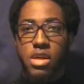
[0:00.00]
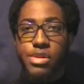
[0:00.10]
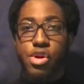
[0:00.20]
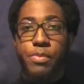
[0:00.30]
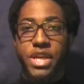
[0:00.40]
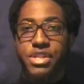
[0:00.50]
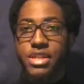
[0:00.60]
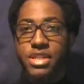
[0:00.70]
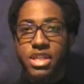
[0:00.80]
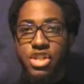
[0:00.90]
So
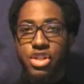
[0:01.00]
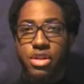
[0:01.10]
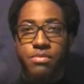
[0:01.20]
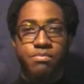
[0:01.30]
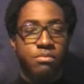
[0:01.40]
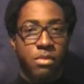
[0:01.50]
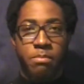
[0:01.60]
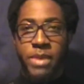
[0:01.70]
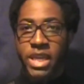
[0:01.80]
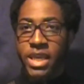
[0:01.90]
patient teaching,
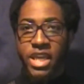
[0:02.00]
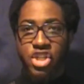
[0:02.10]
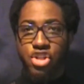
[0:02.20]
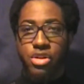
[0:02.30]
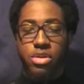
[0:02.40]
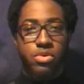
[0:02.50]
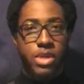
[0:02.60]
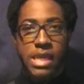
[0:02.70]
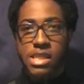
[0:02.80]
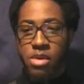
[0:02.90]
medication, do
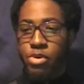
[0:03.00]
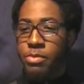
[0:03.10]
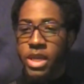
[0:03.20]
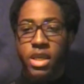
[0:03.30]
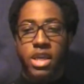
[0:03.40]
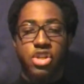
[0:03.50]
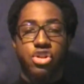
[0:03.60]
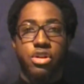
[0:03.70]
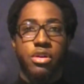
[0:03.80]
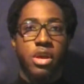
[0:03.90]
not skip your
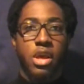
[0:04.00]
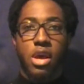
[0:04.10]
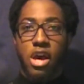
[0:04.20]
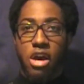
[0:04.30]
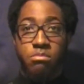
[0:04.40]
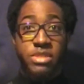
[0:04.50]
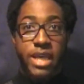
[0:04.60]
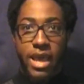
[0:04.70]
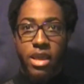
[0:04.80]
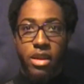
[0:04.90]
medication.
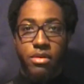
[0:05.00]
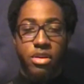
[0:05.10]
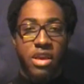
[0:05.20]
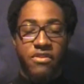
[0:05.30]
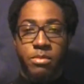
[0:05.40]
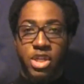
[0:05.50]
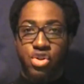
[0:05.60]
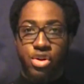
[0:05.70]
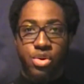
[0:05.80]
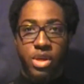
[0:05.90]
Diet, you have to make
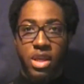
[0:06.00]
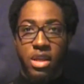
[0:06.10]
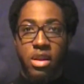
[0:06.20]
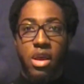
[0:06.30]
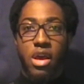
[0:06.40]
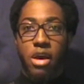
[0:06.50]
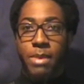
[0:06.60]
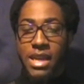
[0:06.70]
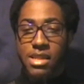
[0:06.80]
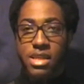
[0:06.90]
sure you eat a
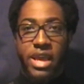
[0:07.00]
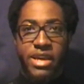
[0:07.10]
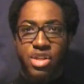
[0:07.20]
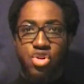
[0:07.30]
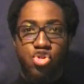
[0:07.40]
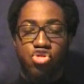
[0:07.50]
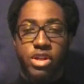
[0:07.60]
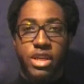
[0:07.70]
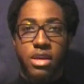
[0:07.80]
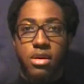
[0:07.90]
balanced diet,
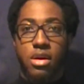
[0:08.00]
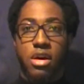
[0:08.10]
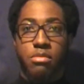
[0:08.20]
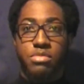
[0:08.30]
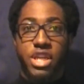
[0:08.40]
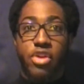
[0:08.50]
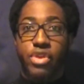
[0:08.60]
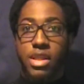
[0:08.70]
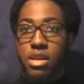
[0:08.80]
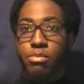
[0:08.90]
usually
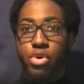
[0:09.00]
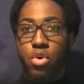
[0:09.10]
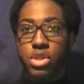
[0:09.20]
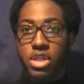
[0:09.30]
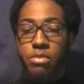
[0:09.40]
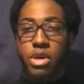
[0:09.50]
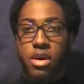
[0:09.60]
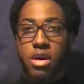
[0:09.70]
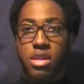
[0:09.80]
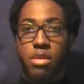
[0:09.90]
decrease in protein,
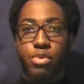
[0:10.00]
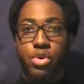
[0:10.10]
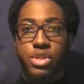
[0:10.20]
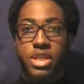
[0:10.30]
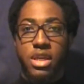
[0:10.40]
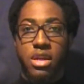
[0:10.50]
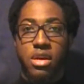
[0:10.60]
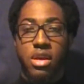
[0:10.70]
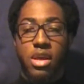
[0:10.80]
because the protein,